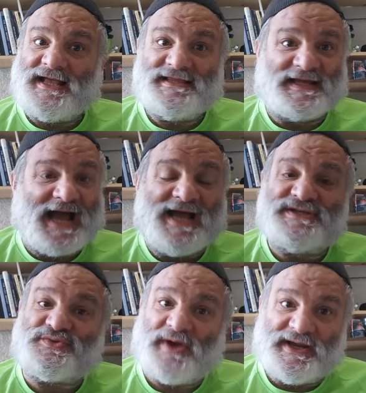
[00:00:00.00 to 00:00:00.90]
The guy
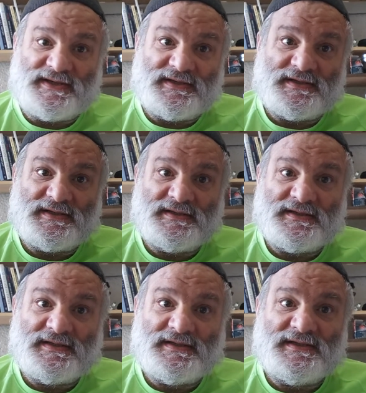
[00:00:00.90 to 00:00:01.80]
is right.
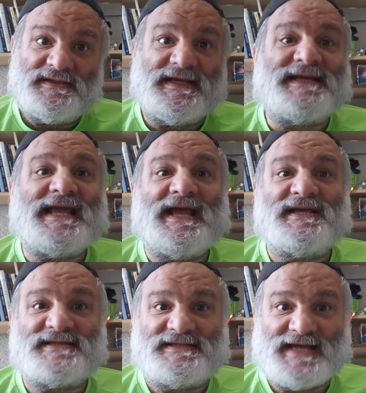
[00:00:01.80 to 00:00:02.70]
You
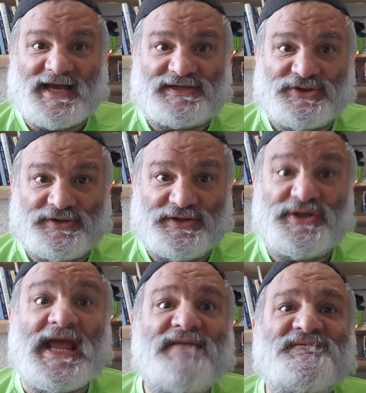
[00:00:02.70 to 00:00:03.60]
can't attack Turkey. You
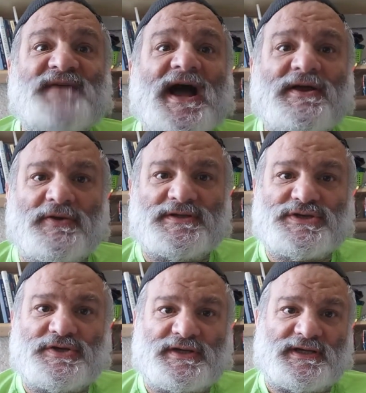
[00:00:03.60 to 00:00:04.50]
can't fire on
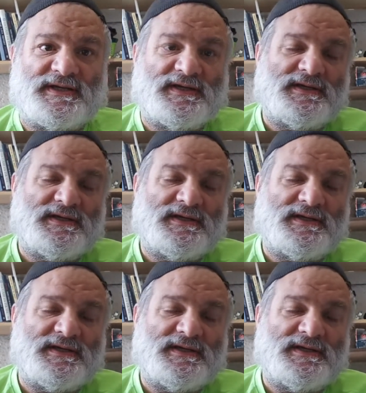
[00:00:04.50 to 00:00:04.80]
Turkey.